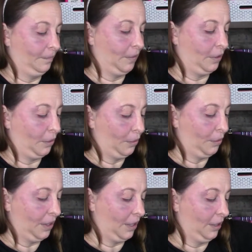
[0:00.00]
So
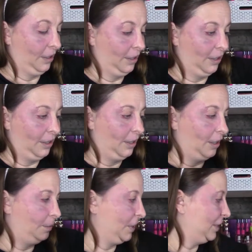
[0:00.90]
yeah,
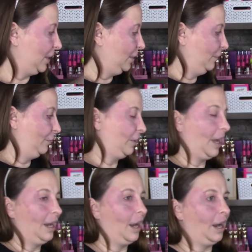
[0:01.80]
I'm excited for
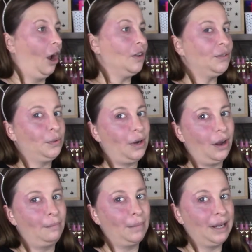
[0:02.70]
that. I also
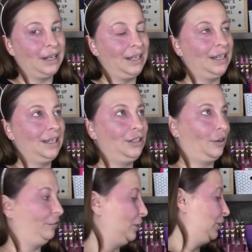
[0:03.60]
got my
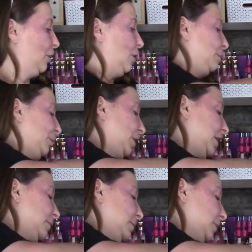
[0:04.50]
Jeffree Star
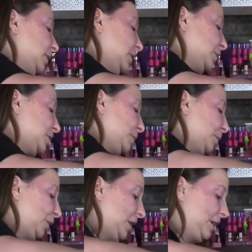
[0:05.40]

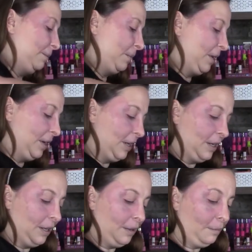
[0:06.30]
Supreme
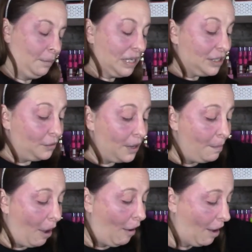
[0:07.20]
mystery
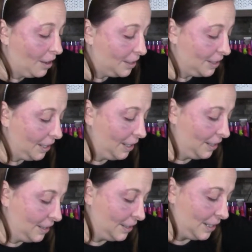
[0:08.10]
box.
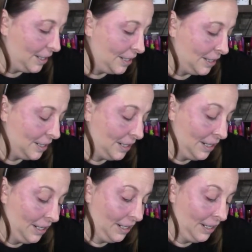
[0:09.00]
It is in,